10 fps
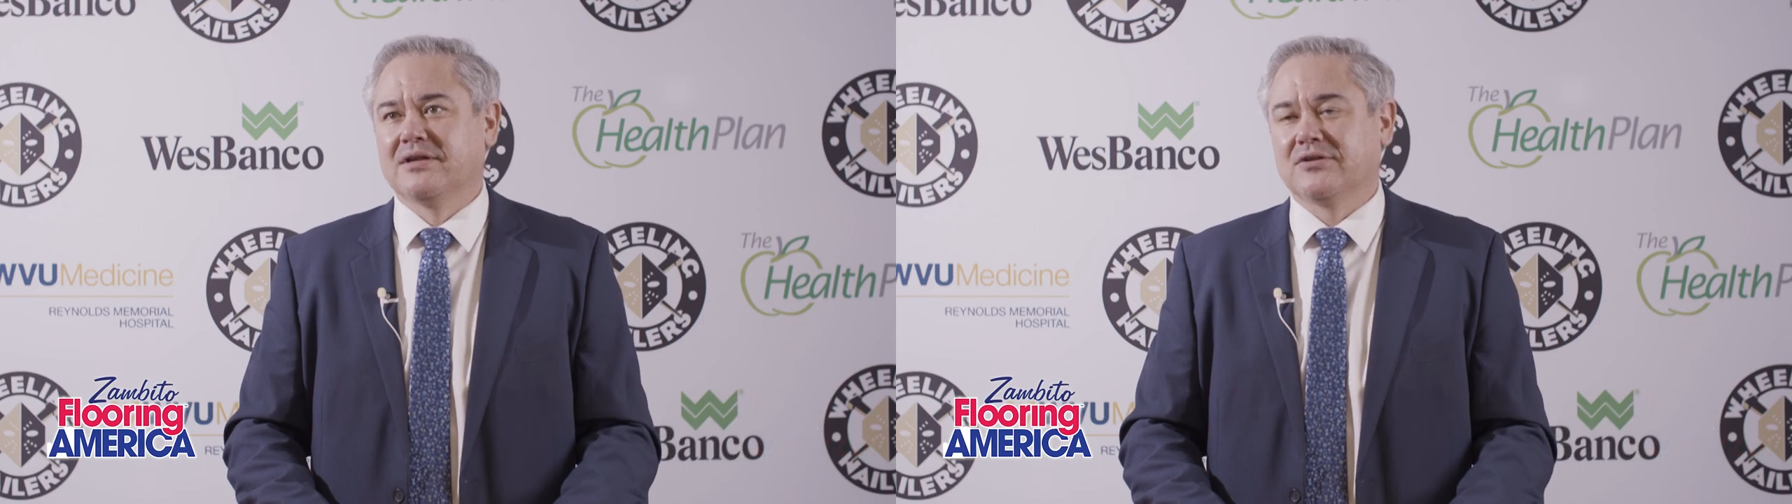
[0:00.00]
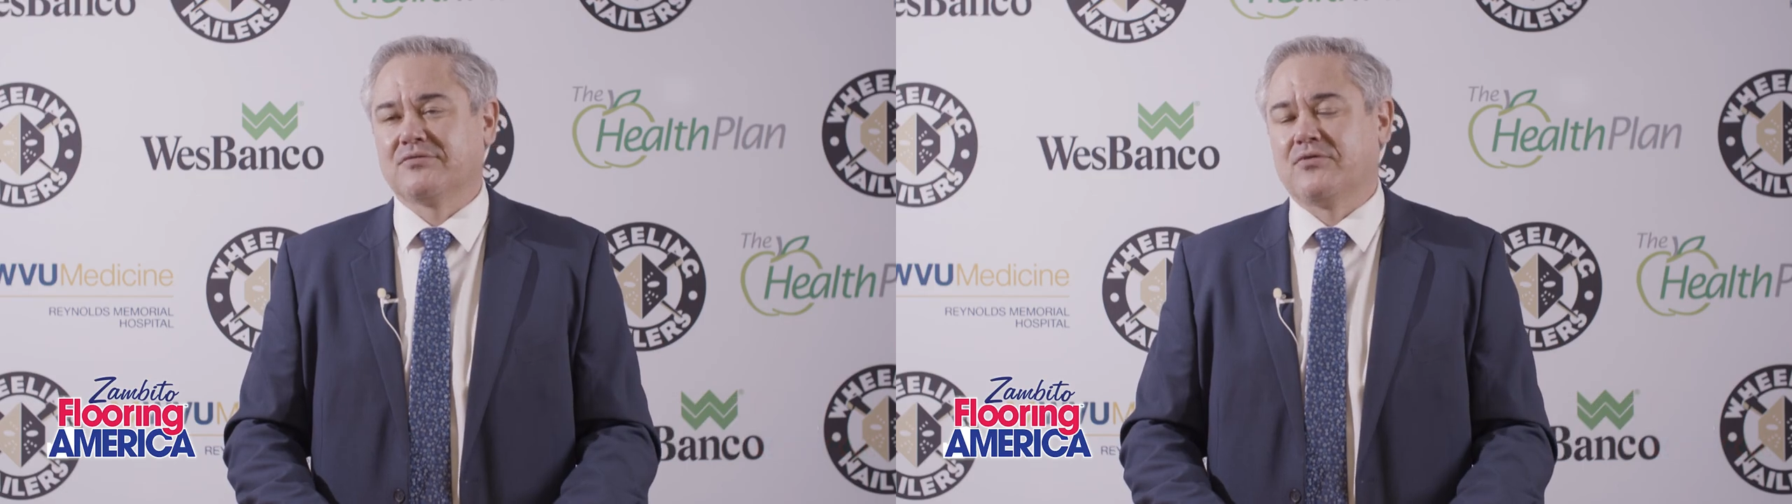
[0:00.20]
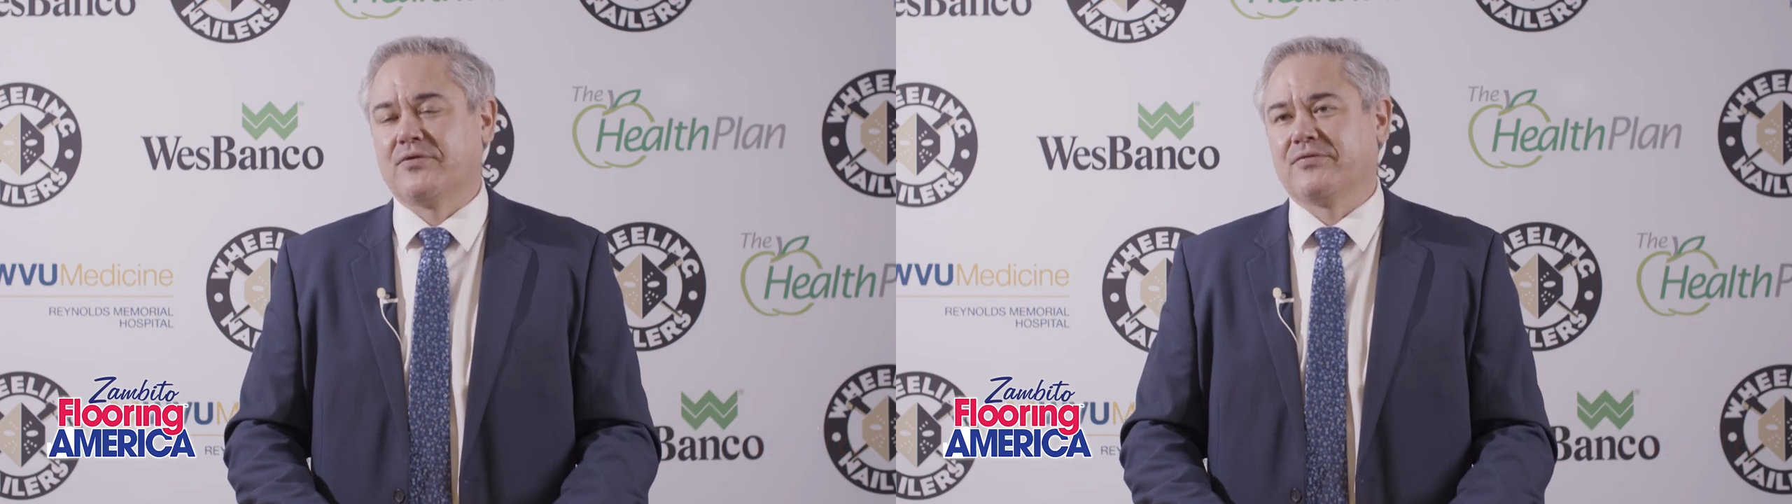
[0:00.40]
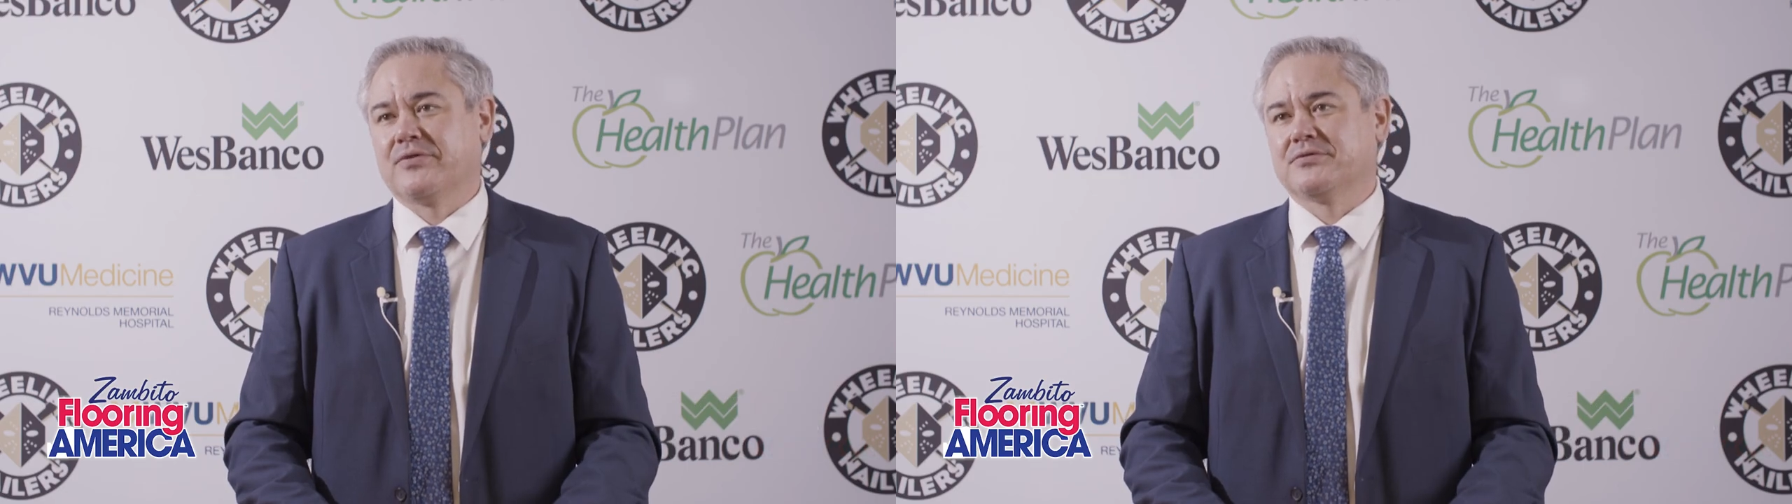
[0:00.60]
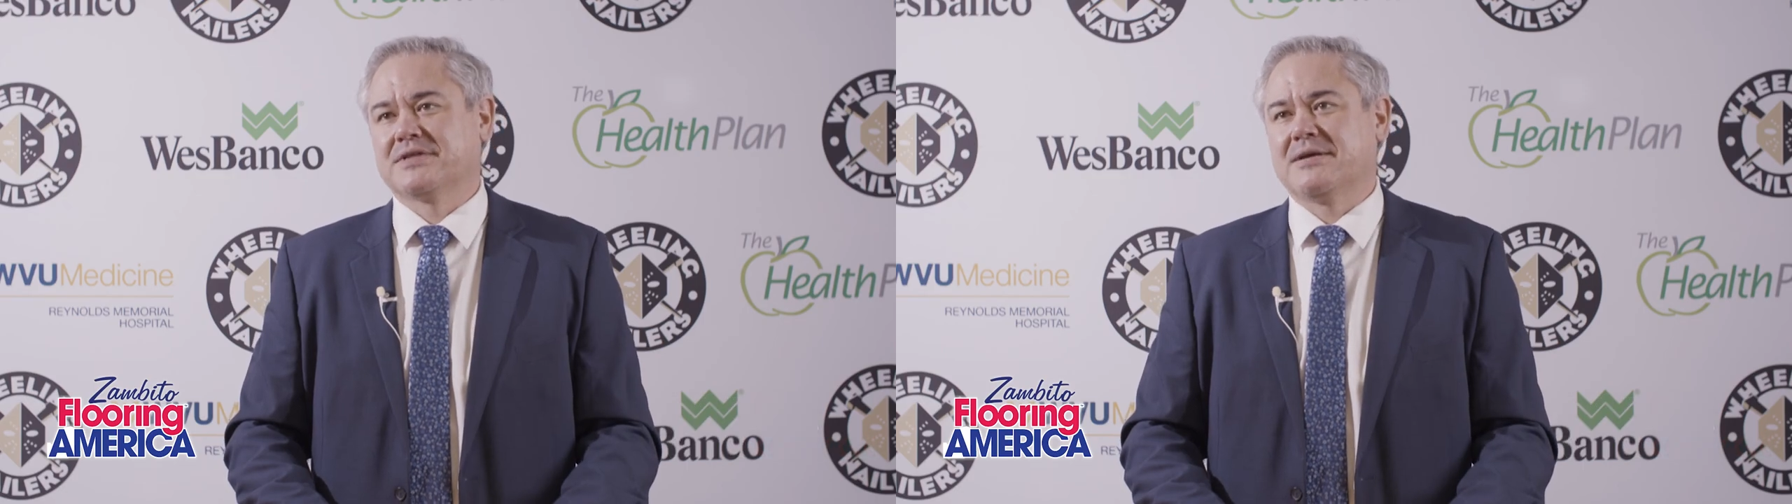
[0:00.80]
look forward for
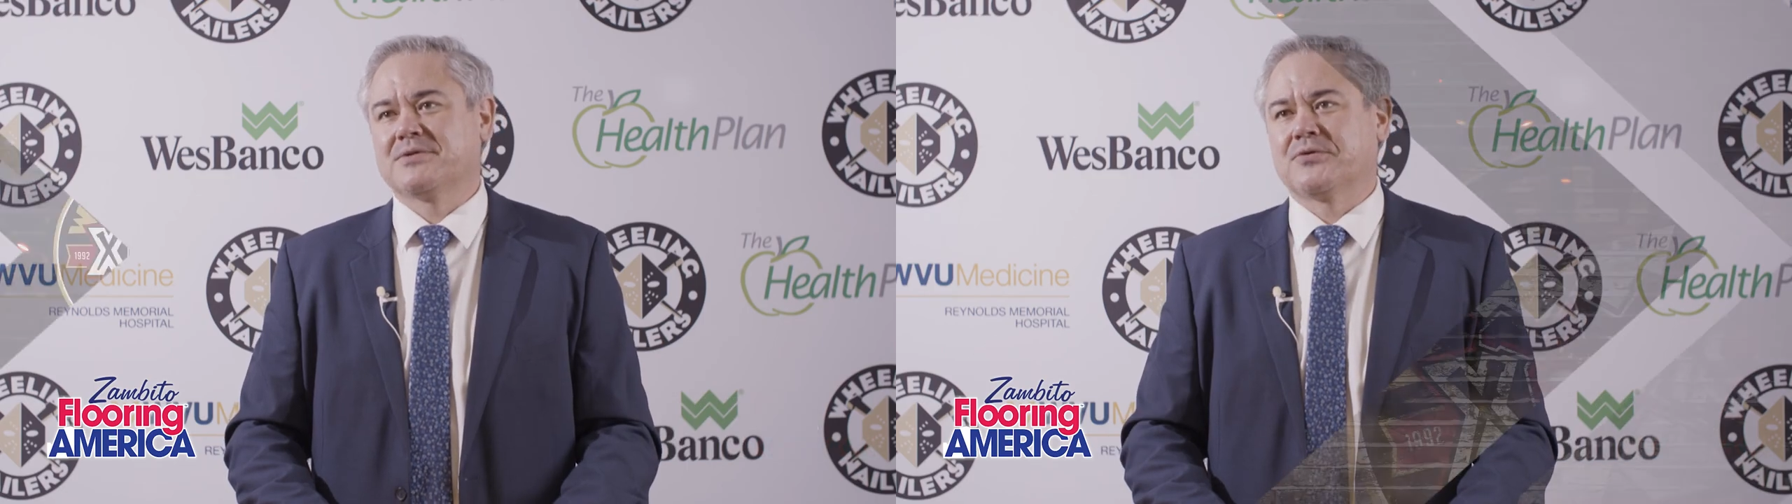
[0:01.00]
those games in